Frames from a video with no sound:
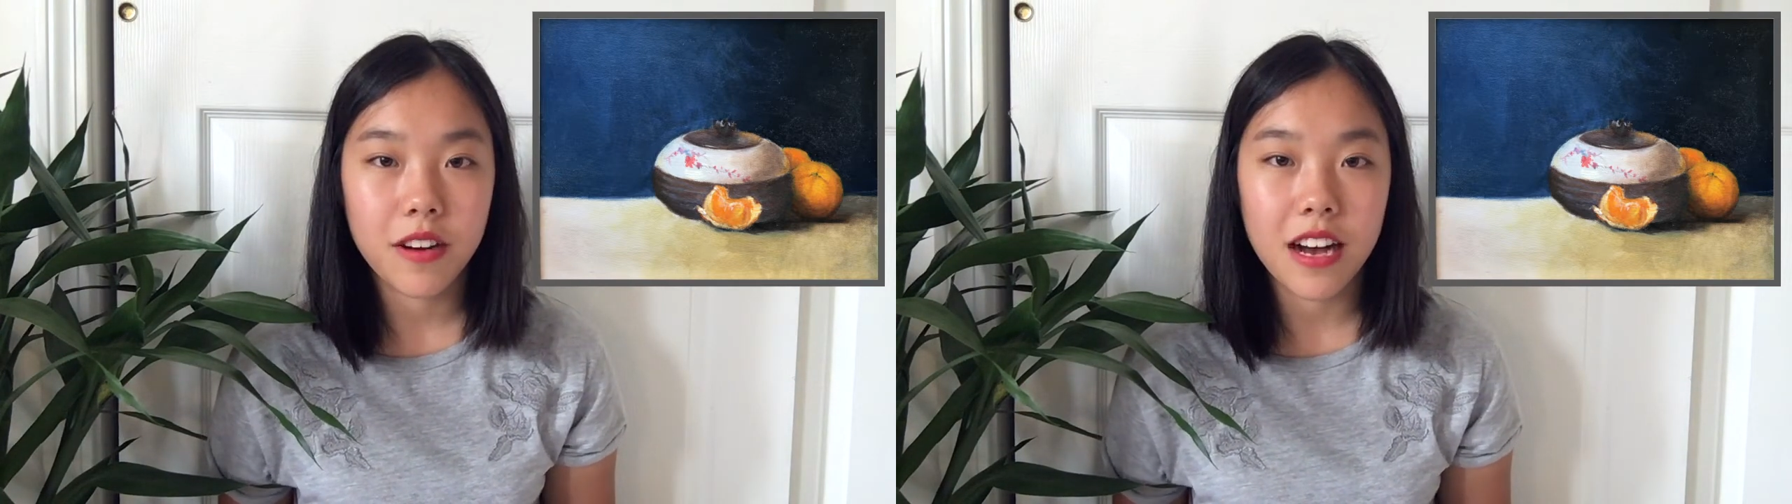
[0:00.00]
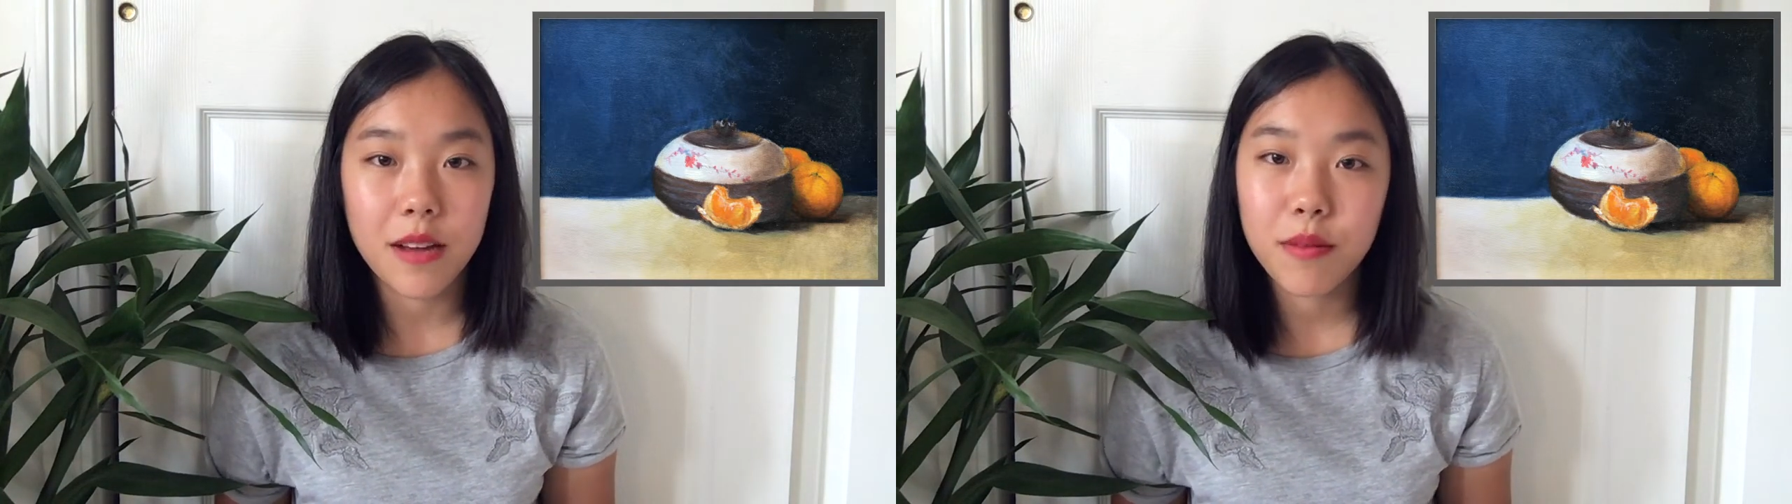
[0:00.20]

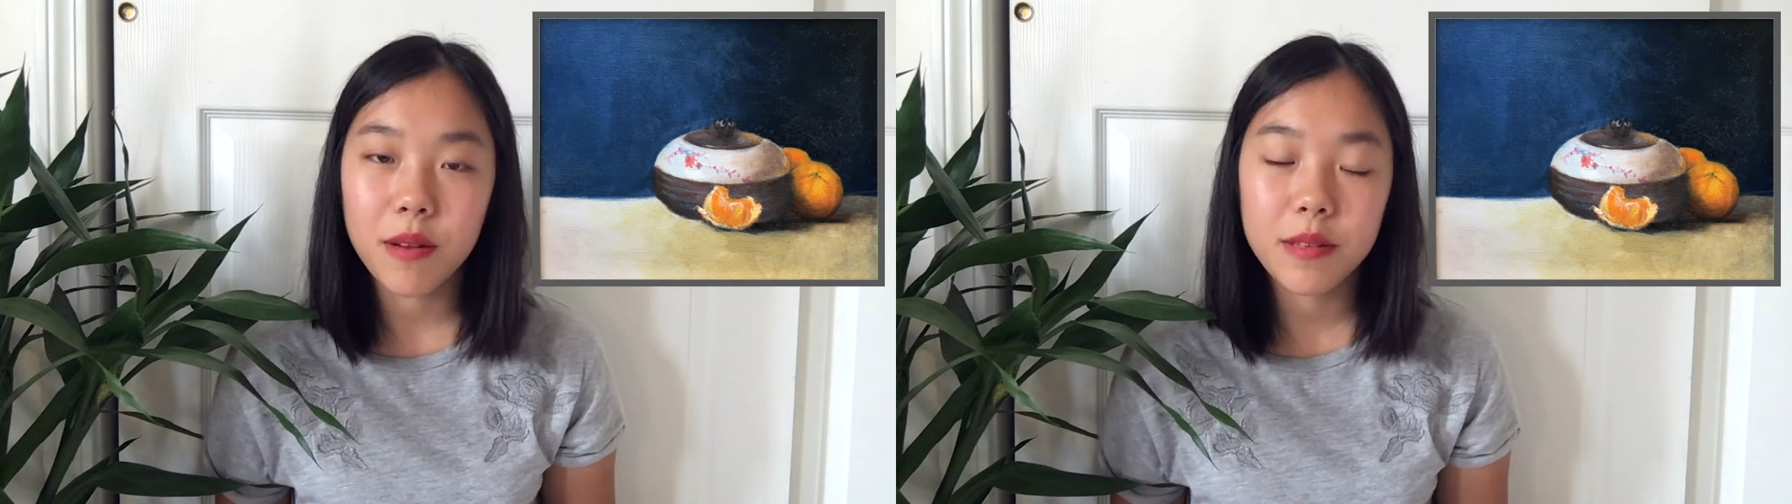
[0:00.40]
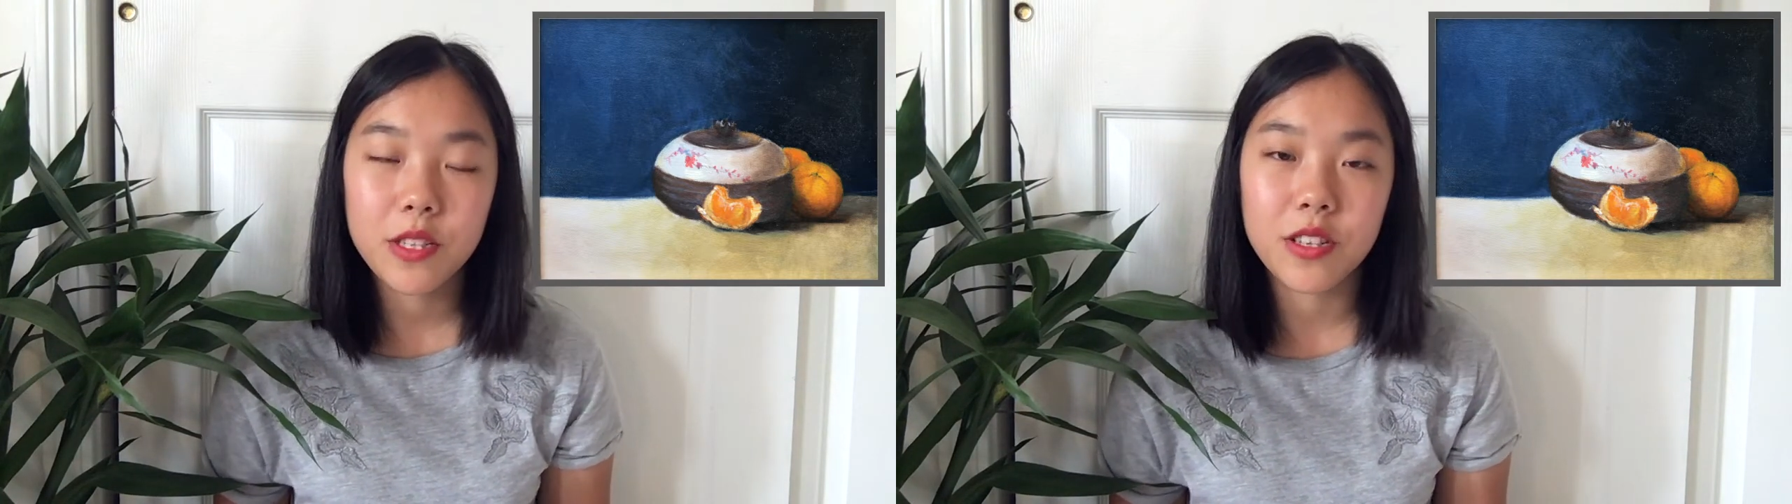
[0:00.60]
I
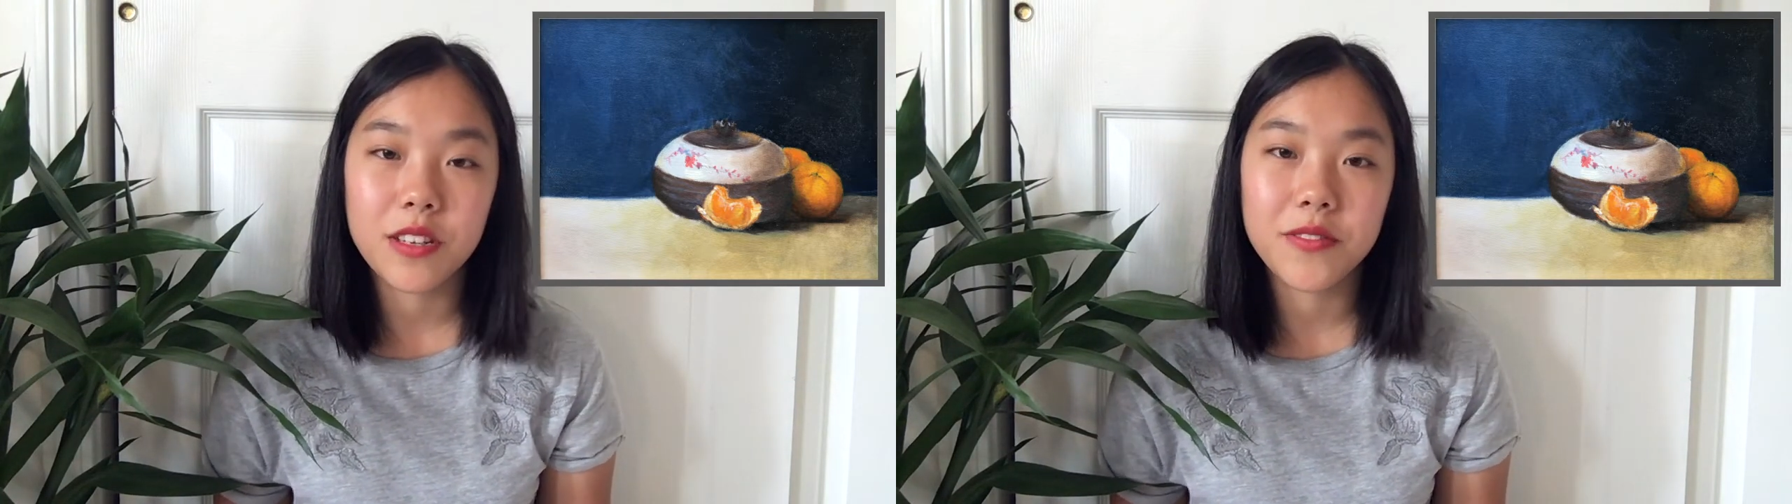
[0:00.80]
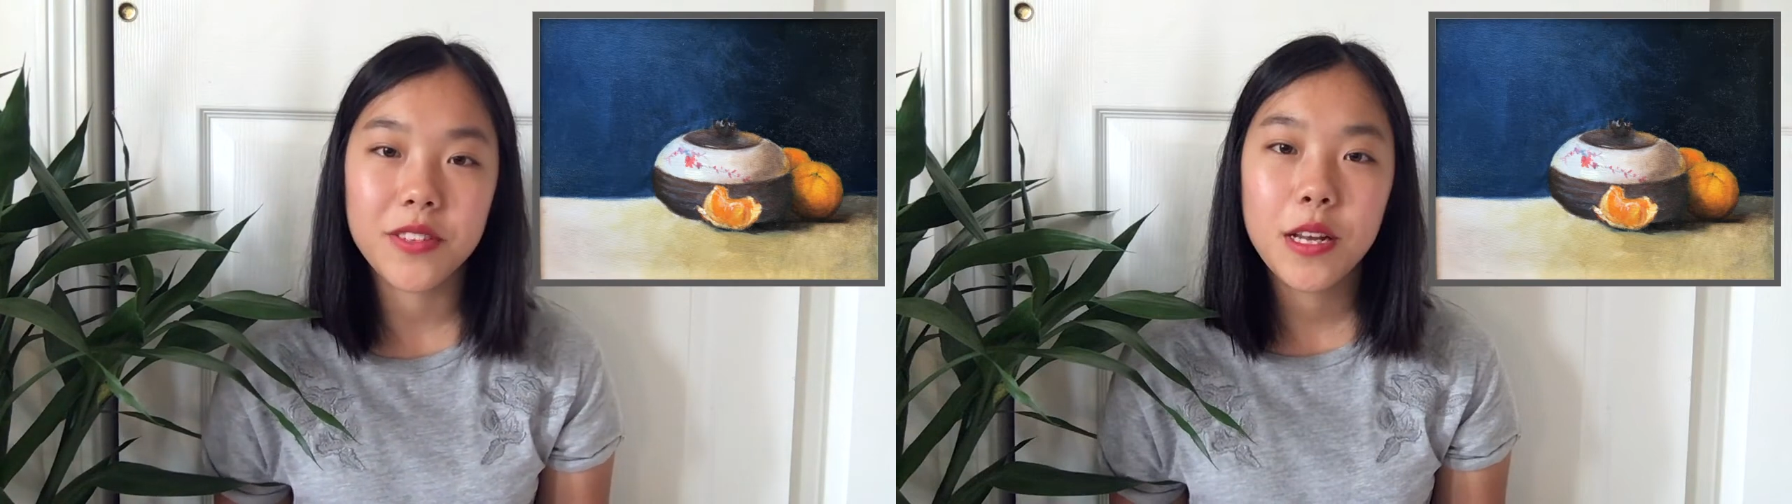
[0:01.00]
probably should have